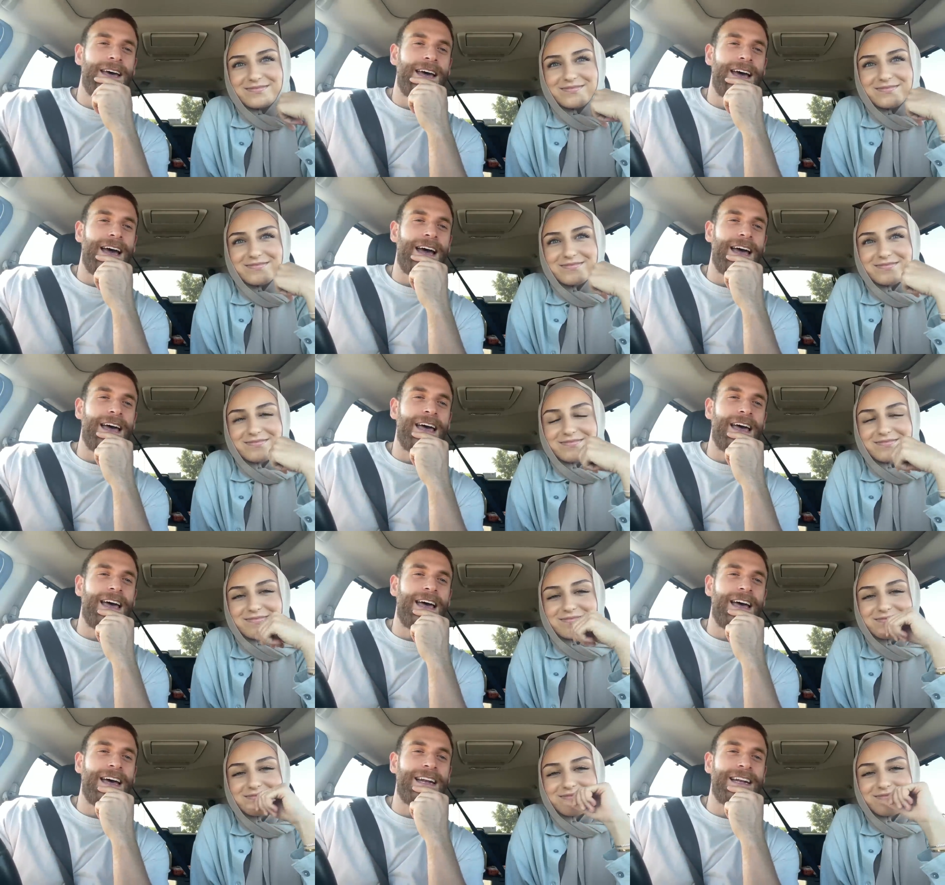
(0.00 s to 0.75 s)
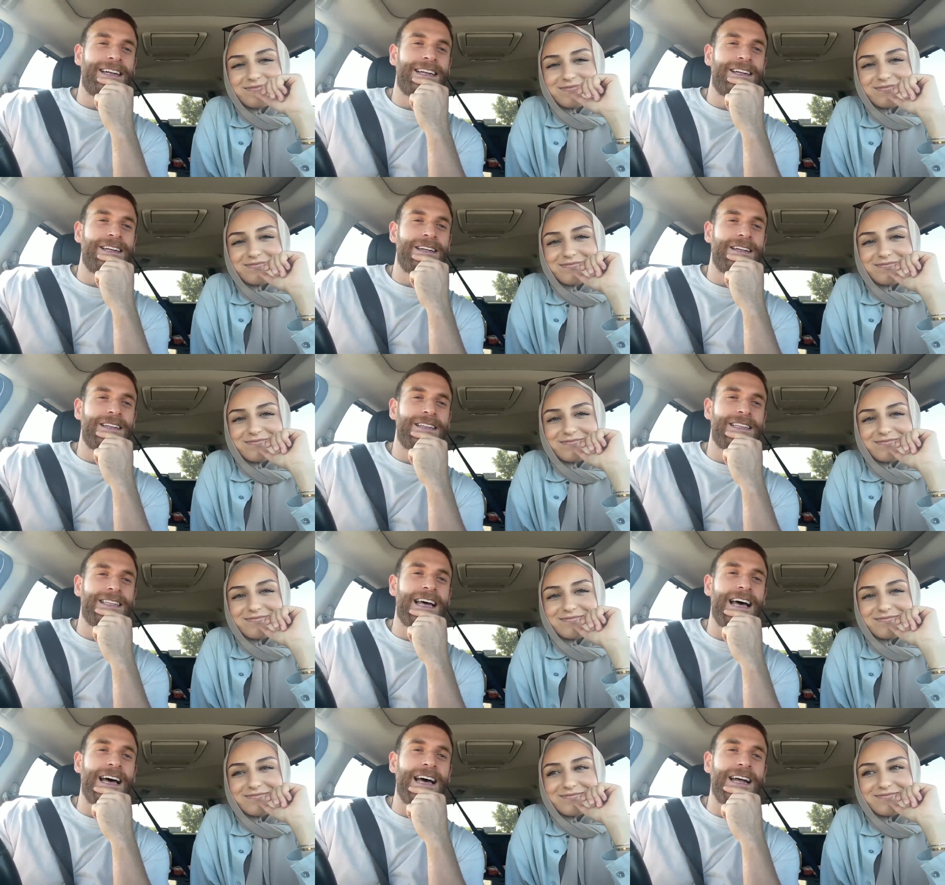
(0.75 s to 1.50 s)
Speaker 1: And
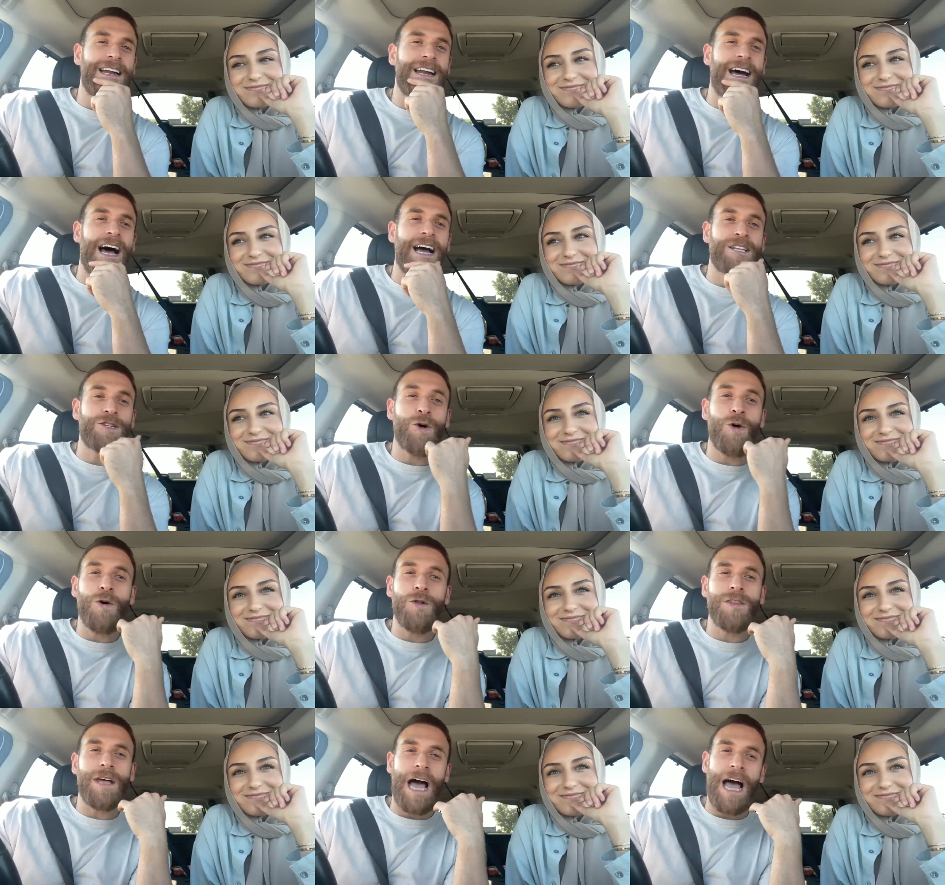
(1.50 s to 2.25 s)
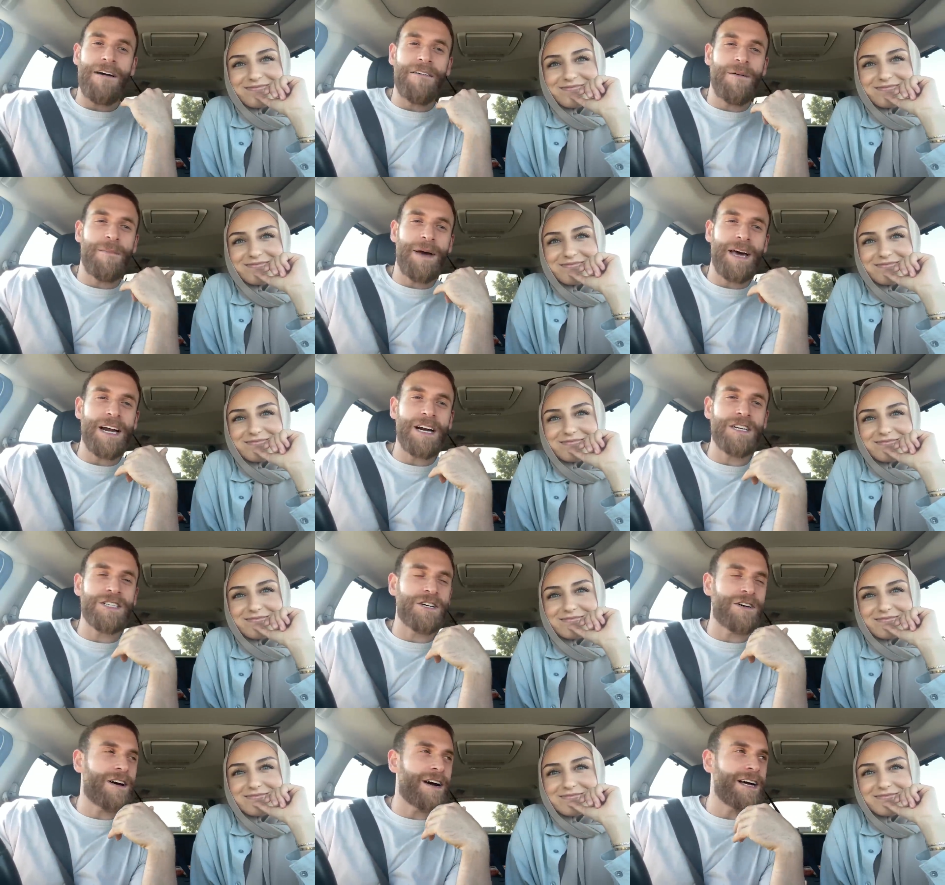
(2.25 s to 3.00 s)
then I told, I have a
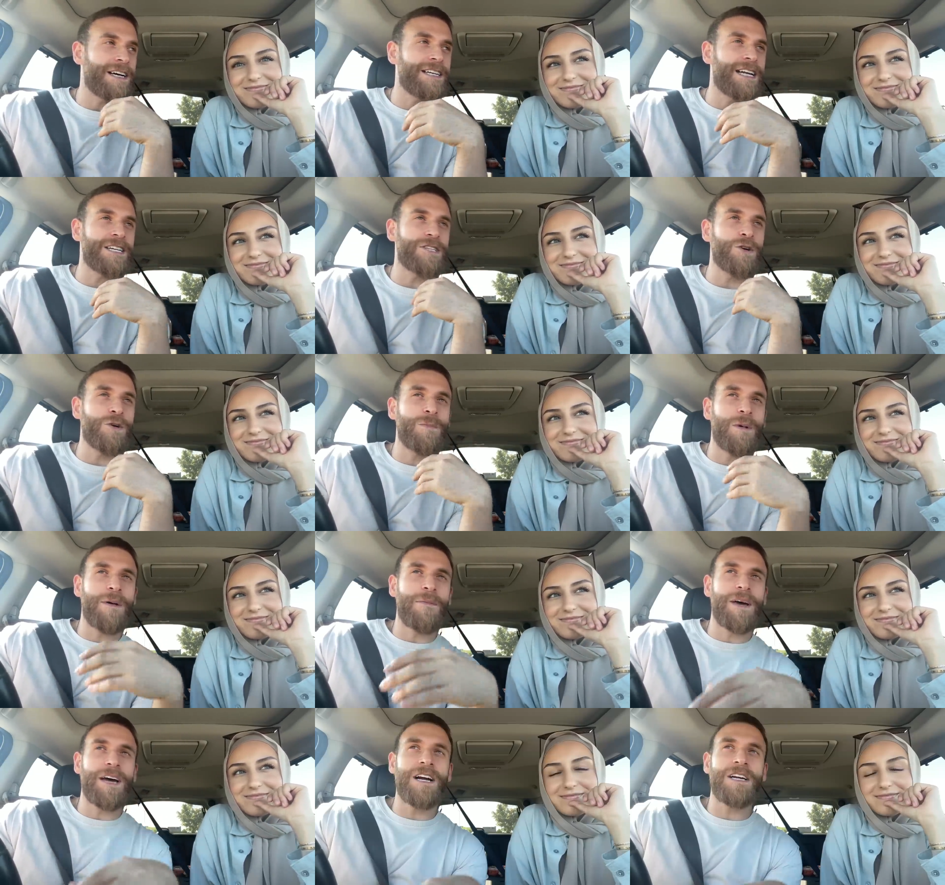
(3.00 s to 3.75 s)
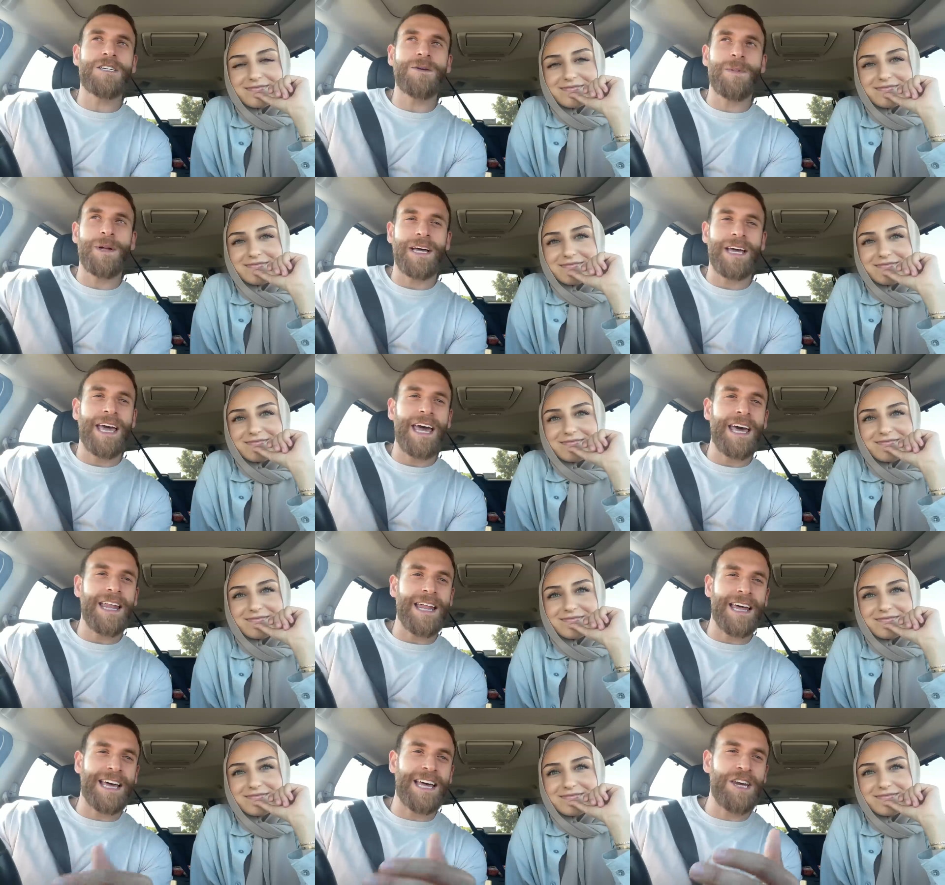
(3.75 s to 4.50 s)
manager, right? And I told my manager like,
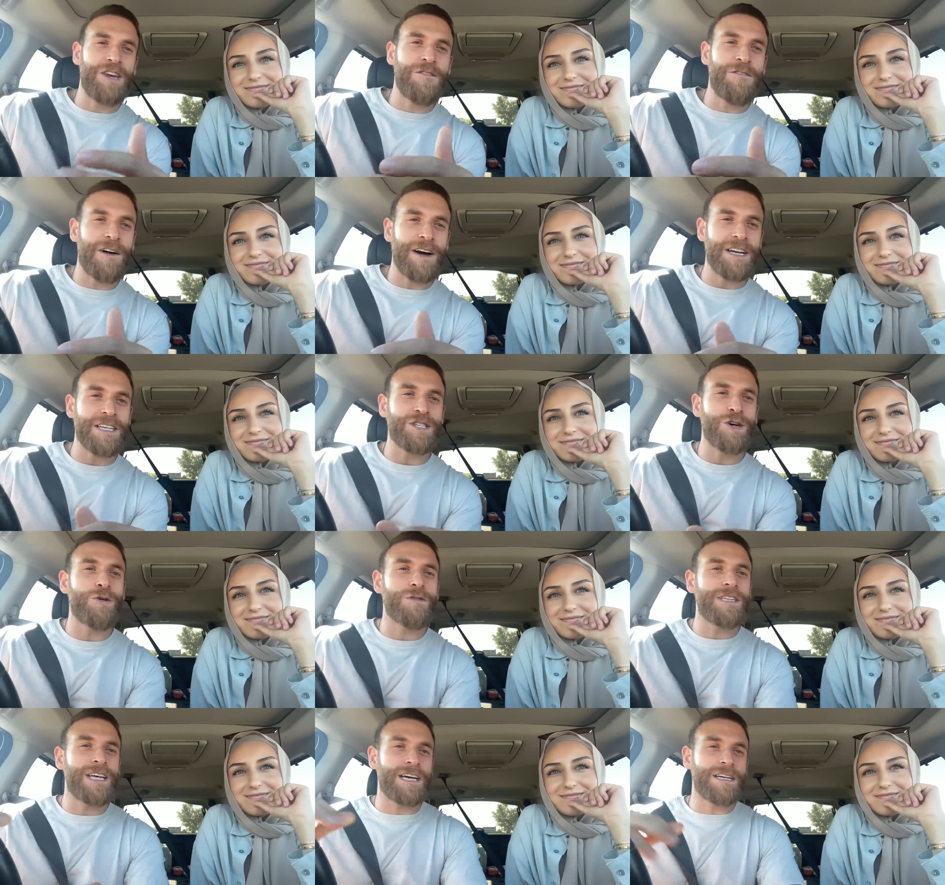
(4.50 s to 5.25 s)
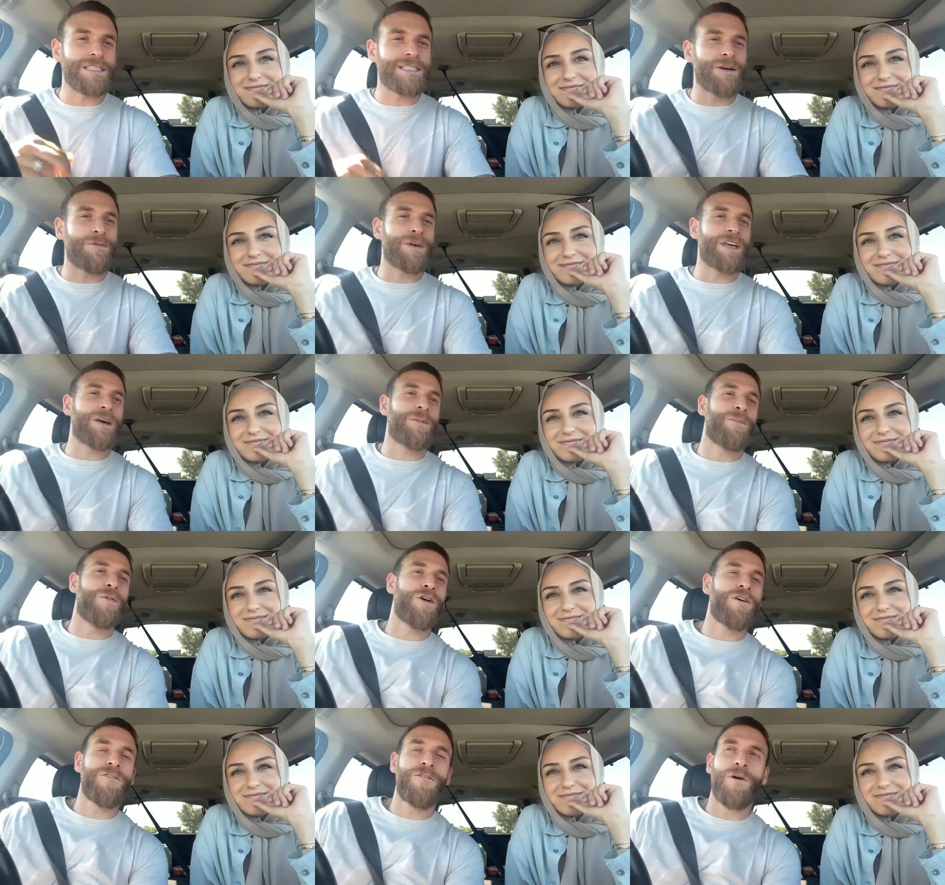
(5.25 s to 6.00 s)
hey, like, can you find us hotels that we
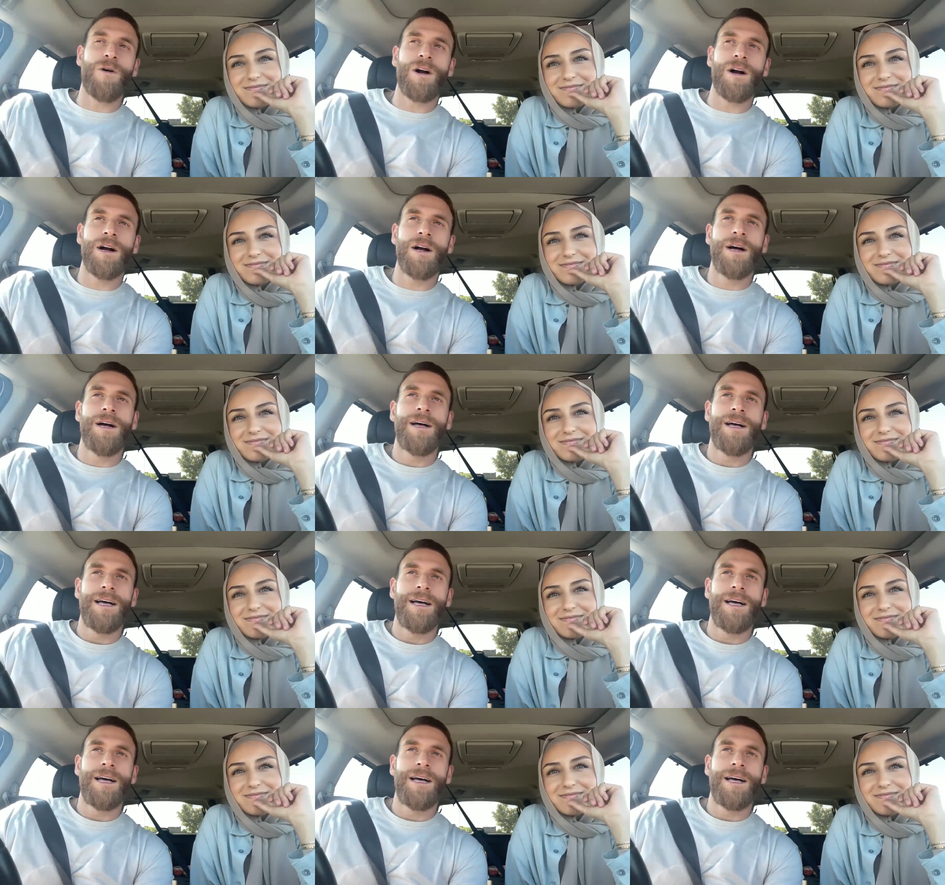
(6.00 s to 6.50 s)
could book for?